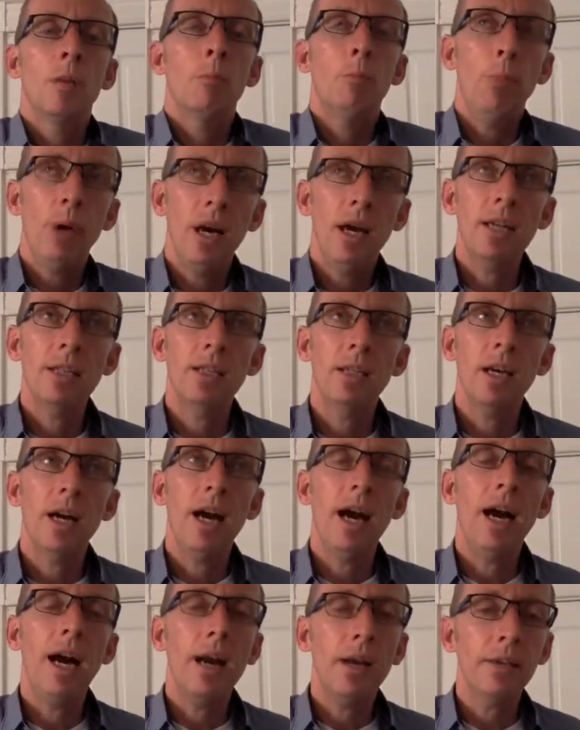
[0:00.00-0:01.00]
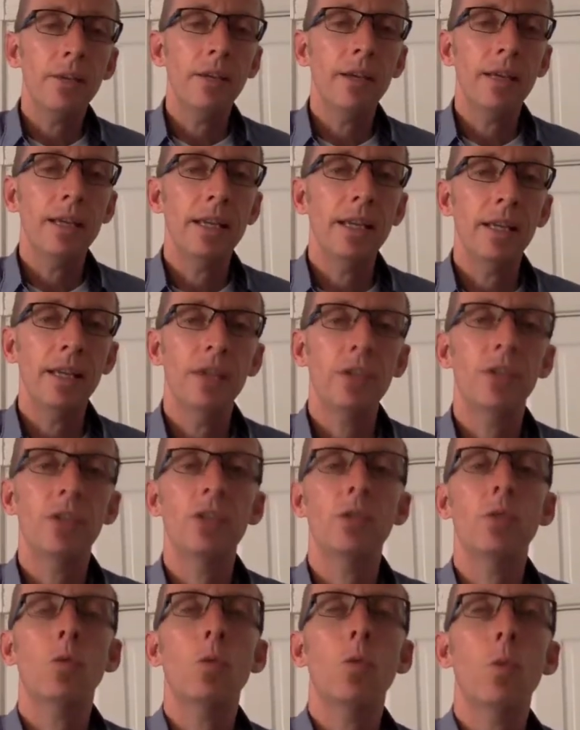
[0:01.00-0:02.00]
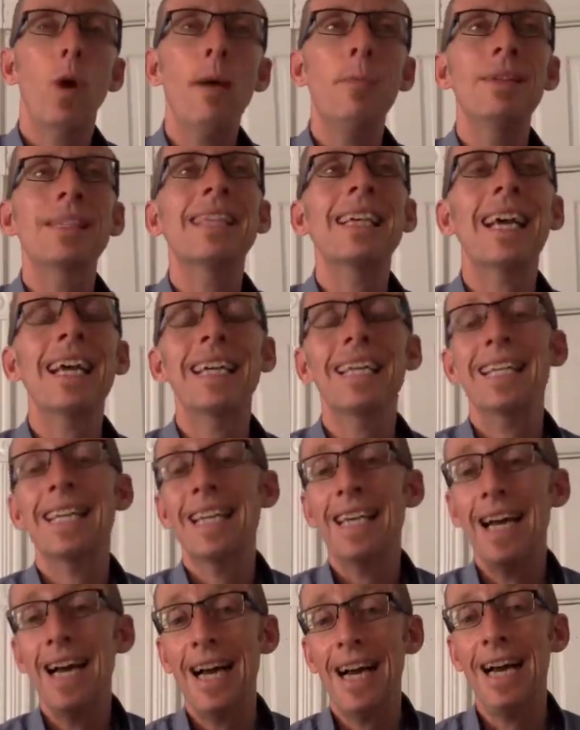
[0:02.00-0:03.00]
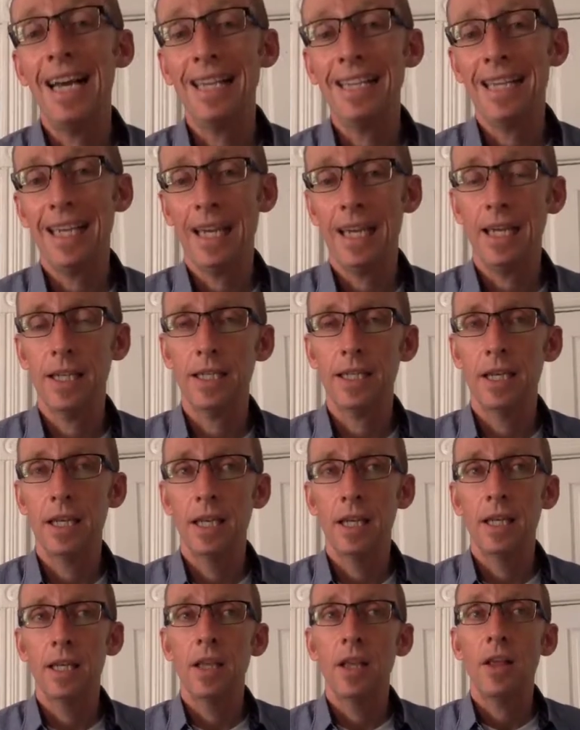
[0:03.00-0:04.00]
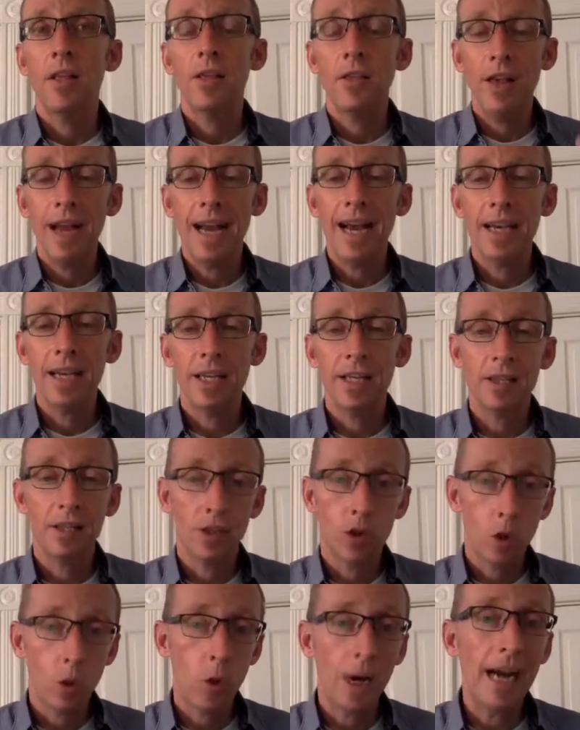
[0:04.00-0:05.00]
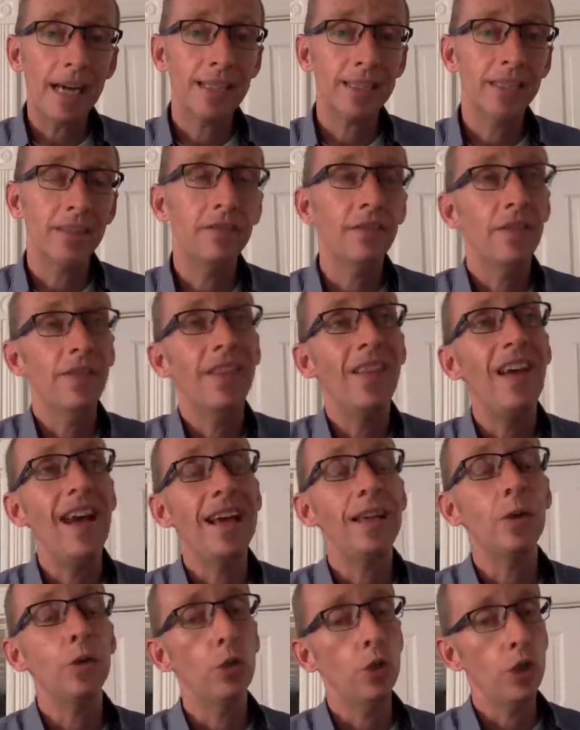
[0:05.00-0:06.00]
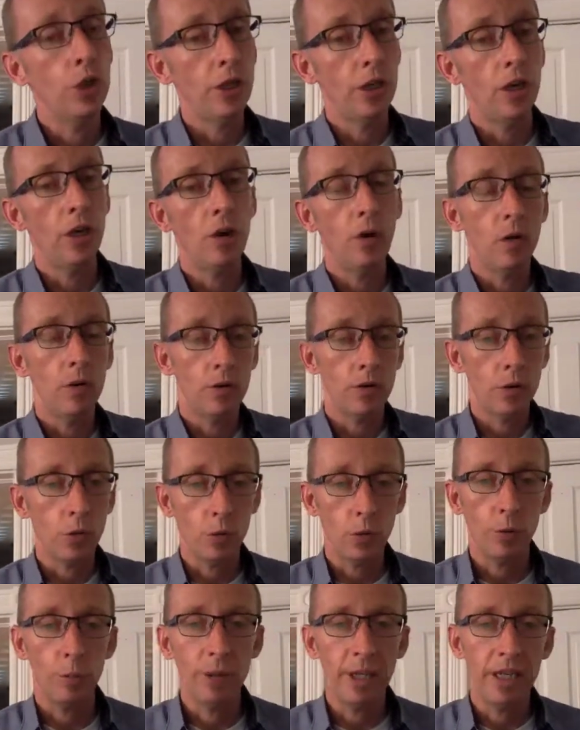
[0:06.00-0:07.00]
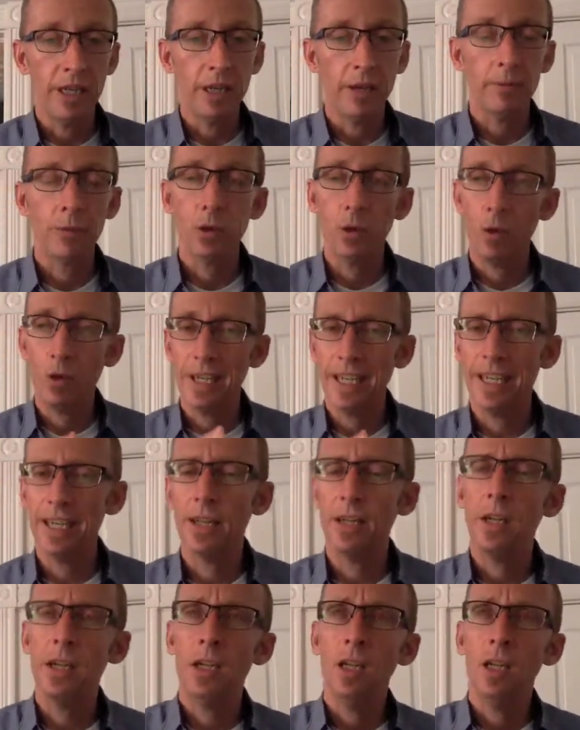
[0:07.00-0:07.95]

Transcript: but I think it is website content that is attractive that you share on social media. So again,